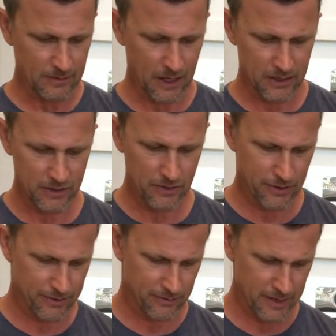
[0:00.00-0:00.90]
I'm going to do
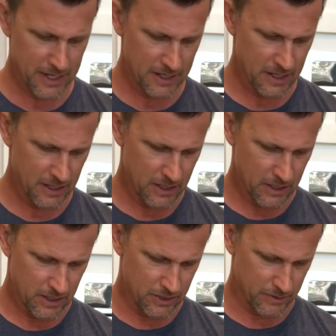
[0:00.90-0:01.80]
3
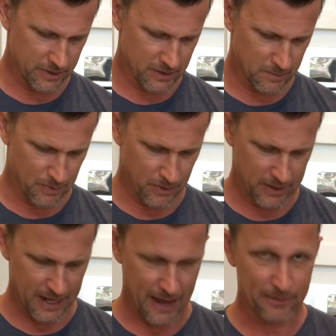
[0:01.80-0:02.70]
joint support
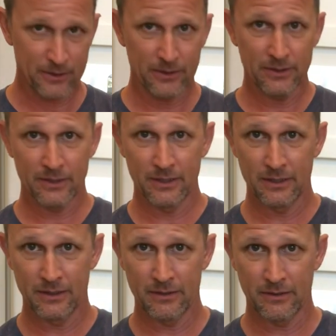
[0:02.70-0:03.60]
capsules.
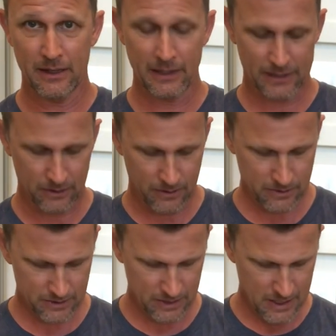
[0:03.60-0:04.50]
I like
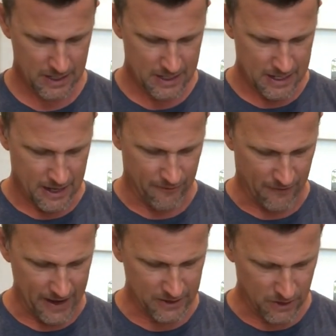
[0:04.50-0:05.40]
those. If
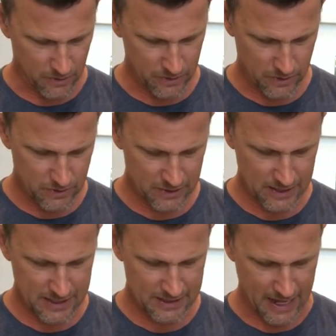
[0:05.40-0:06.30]
I don't use
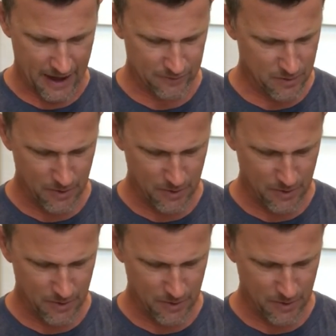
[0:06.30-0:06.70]
these, after